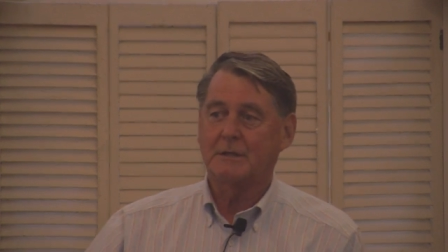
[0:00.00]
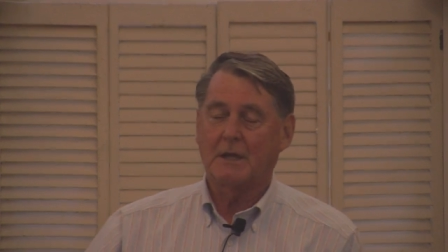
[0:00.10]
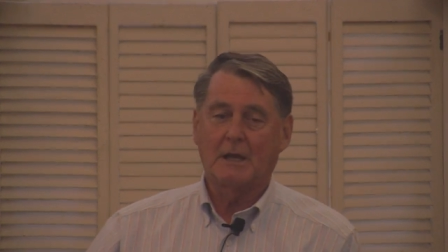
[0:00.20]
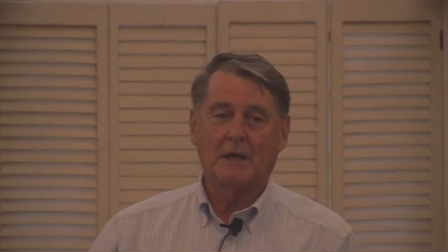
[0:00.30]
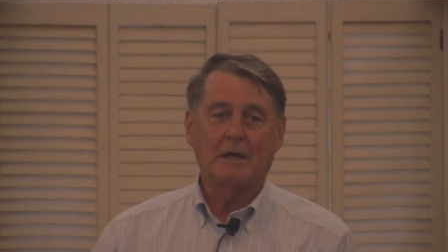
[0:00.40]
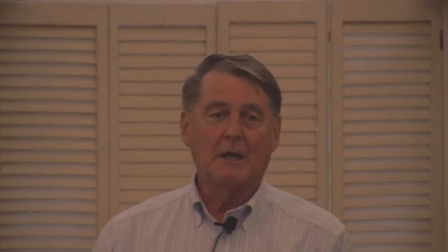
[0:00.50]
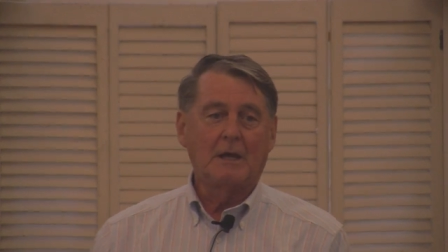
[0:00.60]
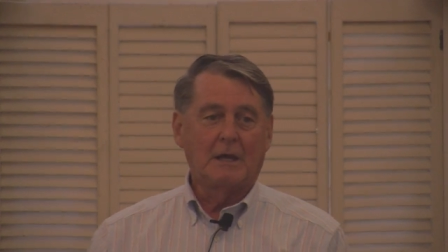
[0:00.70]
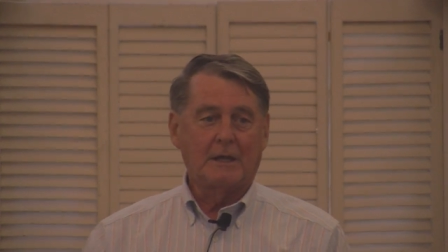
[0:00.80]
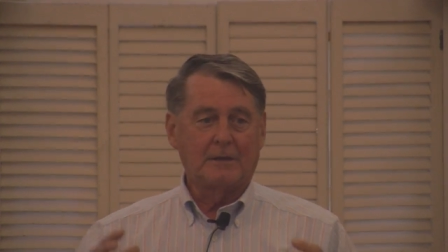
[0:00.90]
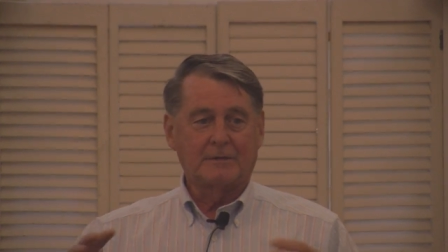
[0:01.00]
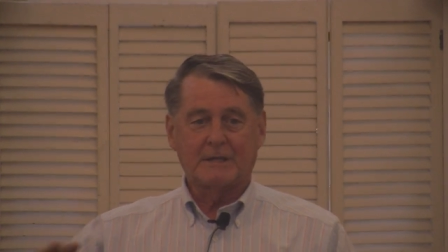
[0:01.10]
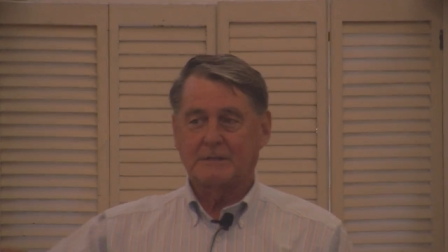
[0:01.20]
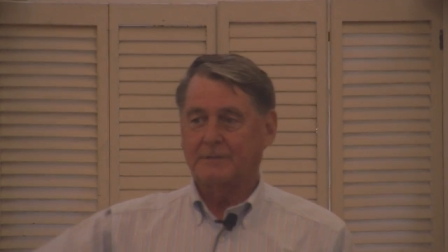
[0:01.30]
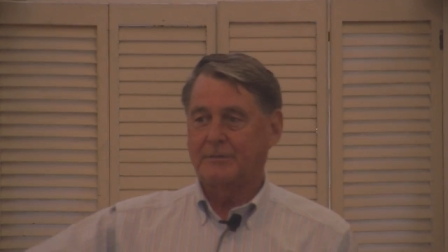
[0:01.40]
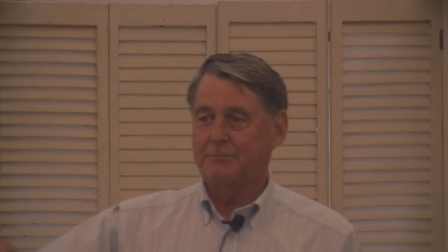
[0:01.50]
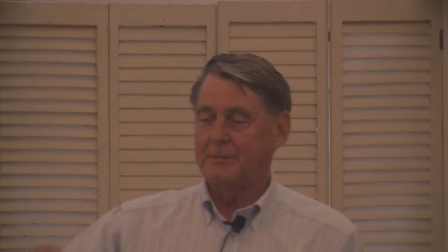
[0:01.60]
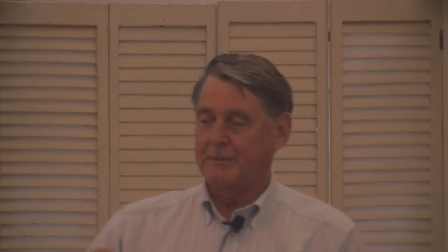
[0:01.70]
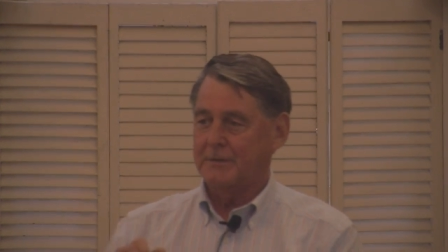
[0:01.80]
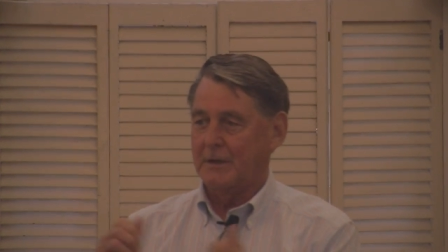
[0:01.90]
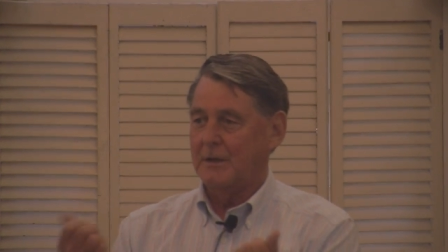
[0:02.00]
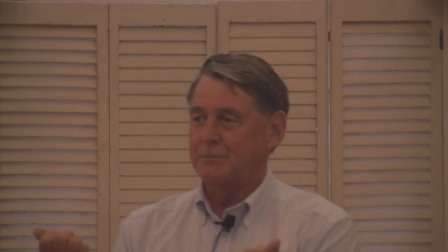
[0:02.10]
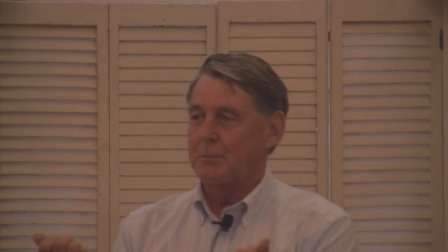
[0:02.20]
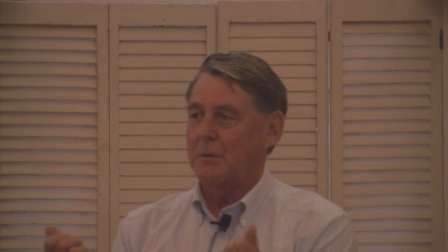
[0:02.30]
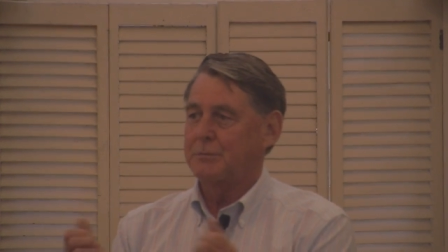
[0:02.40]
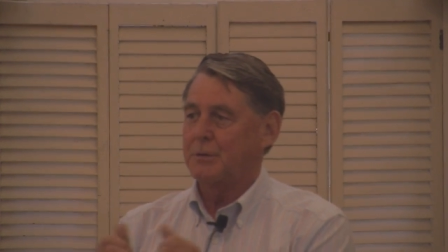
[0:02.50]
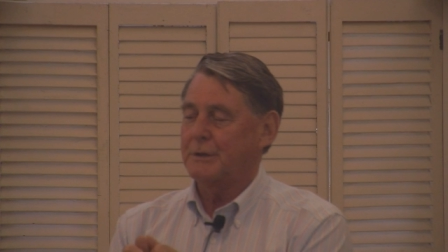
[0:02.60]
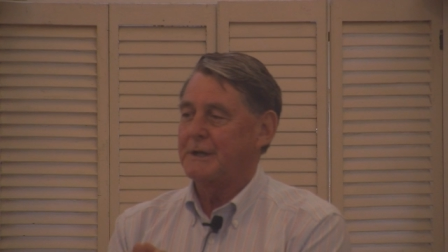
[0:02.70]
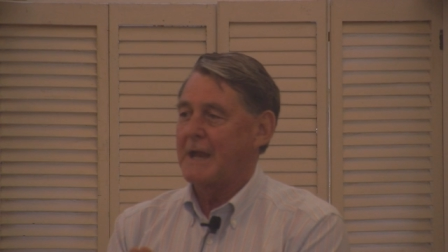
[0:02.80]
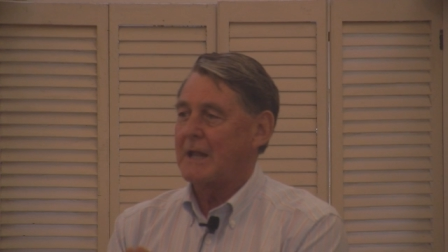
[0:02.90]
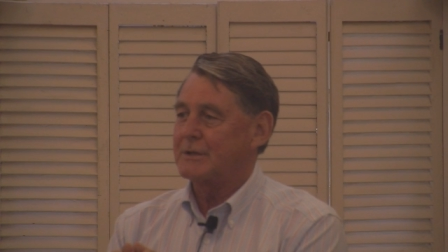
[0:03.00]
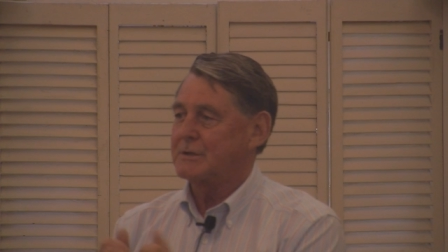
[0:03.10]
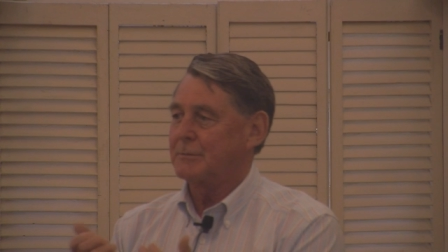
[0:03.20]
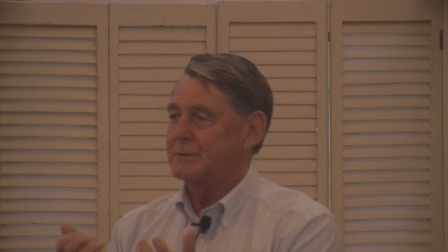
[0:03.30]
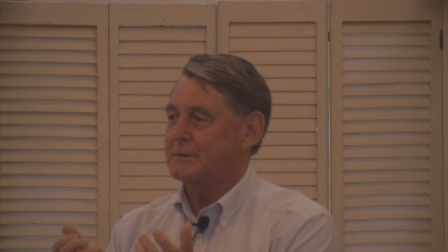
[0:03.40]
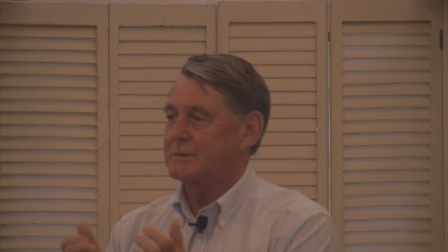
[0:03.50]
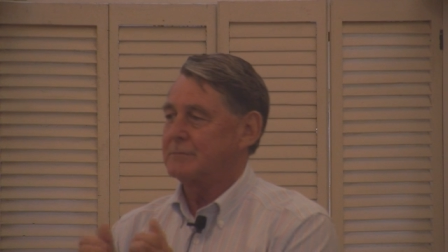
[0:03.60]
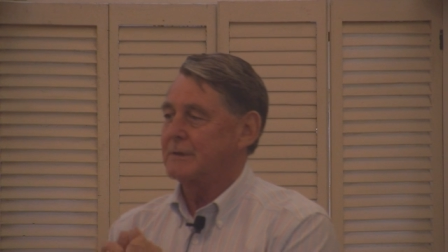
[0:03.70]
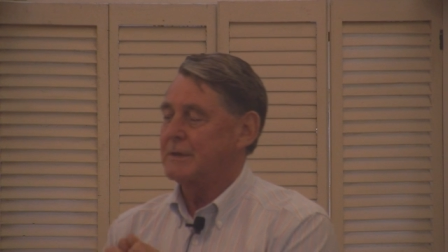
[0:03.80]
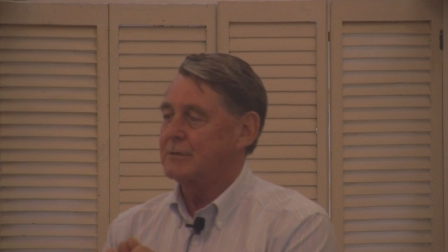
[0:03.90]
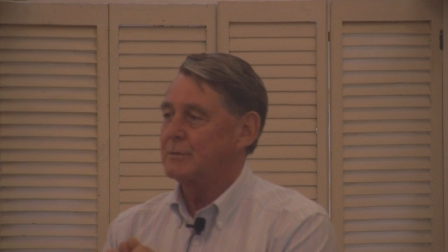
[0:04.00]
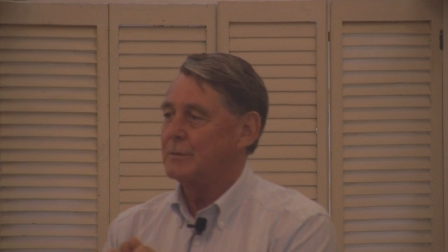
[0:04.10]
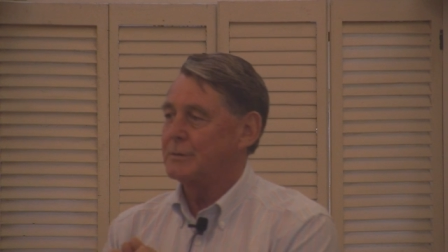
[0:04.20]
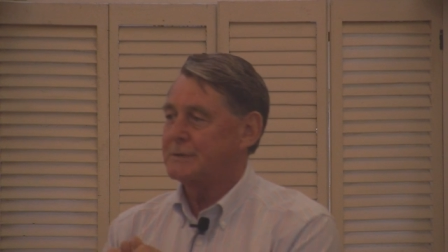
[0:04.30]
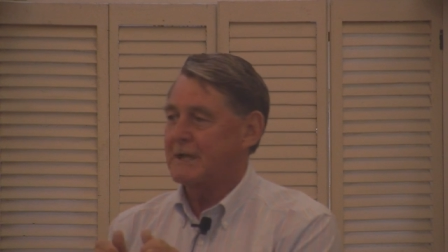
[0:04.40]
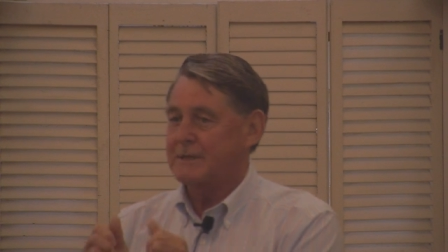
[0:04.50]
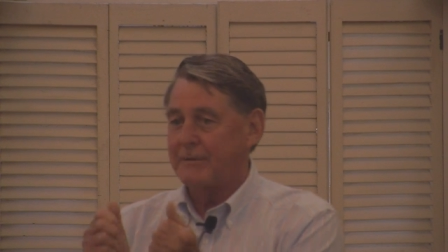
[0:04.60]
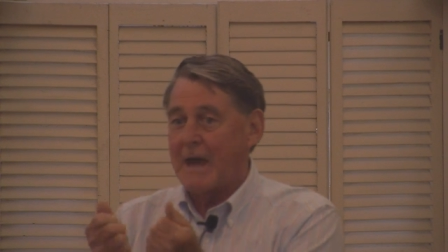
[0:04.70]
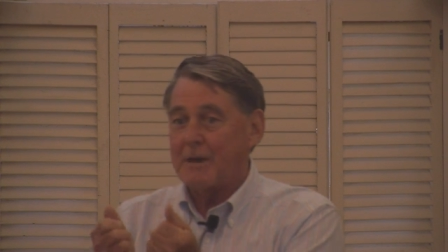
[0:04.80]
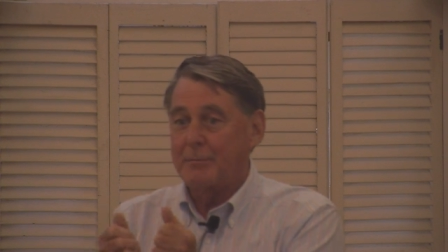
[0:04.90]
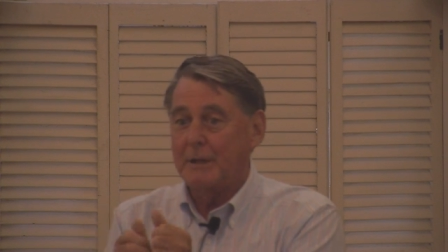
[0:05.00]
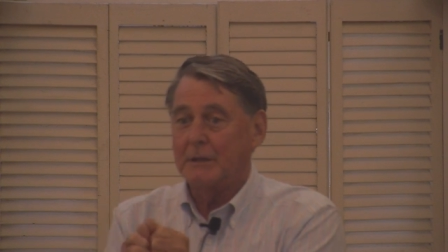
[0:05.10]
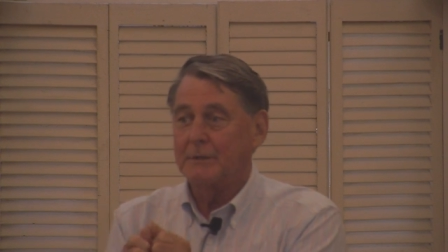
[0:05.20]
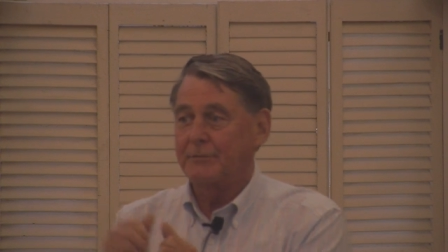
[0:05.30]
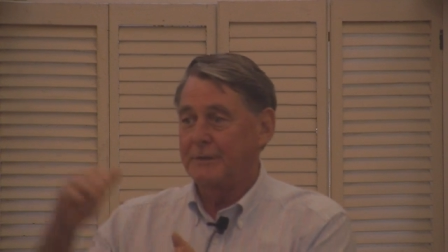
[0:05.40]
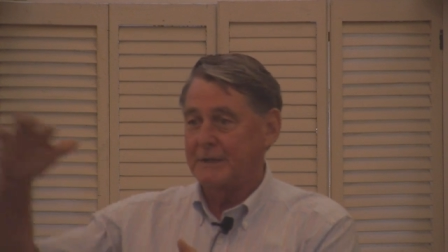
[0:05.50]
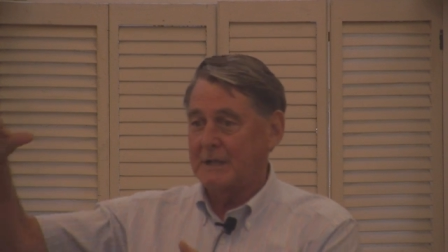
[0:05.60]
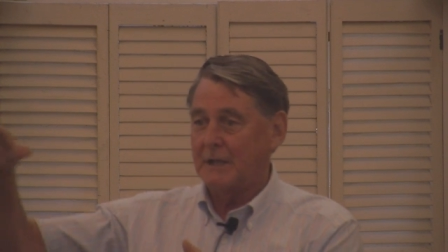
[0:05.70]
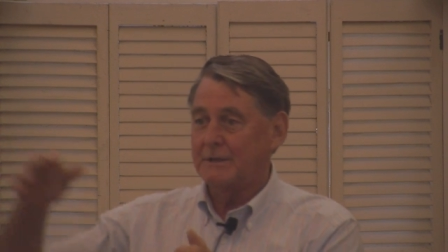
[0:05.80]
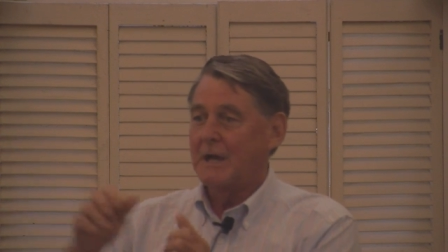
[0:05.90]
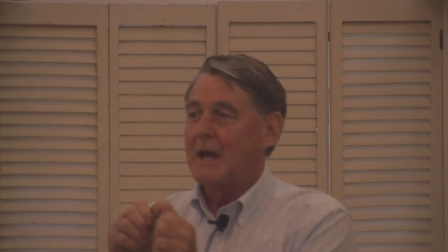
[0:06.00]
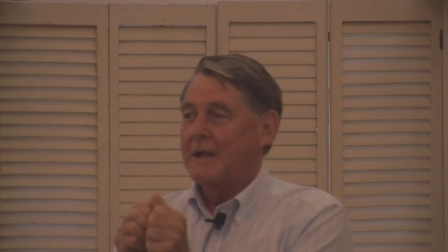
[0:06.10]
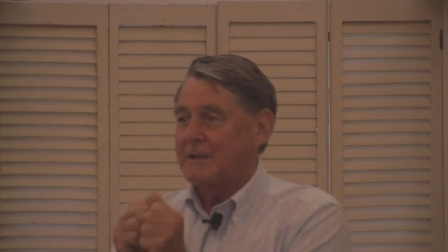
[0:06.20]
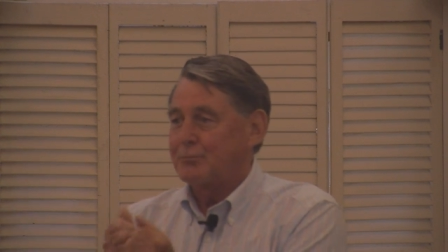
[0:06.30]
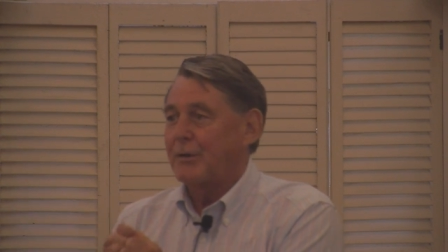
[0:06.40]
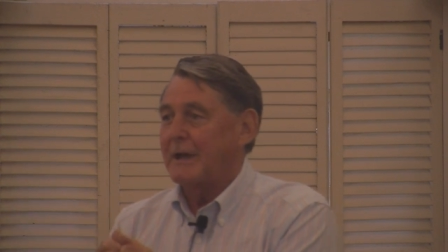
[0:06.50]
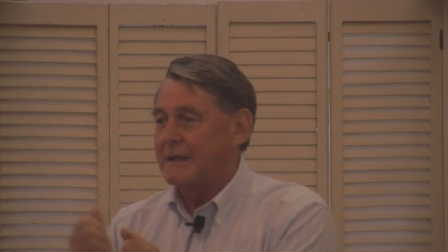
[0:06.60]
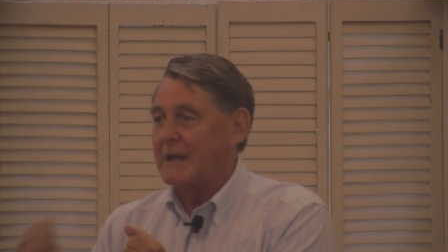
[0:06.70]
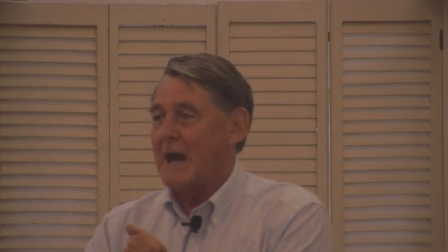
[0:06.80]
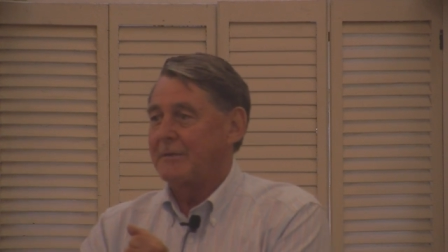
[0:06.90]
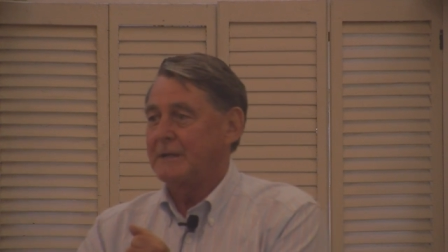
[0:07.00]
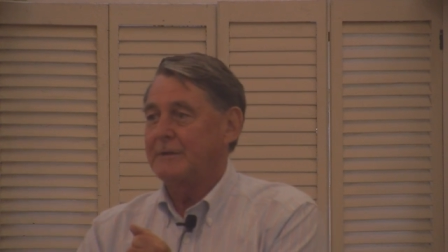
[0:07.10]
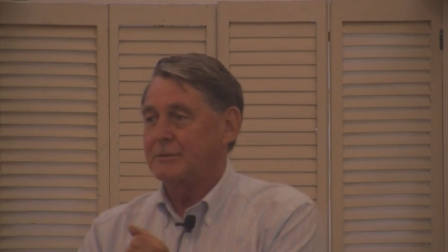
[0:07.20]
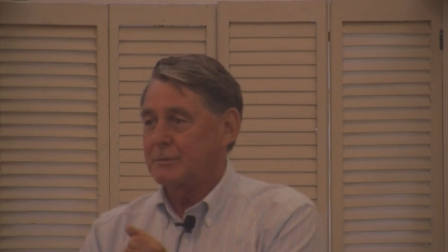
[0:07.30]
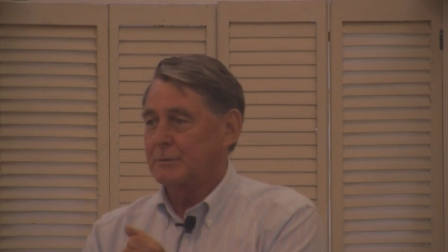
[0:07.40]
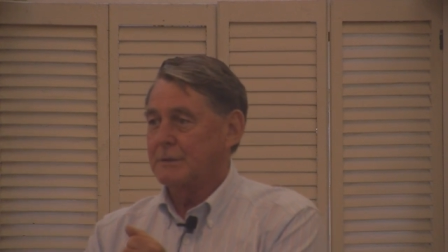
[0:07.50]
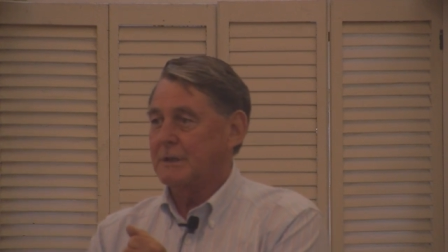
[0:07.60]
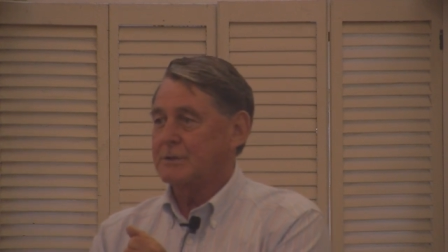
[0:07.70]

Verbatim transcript: Uh, in a sense of, a, if uh, I'll, I'll took an analogy, which isn't really true in those days. If you had a pill for an adult, they'd break it in half and give it to a, a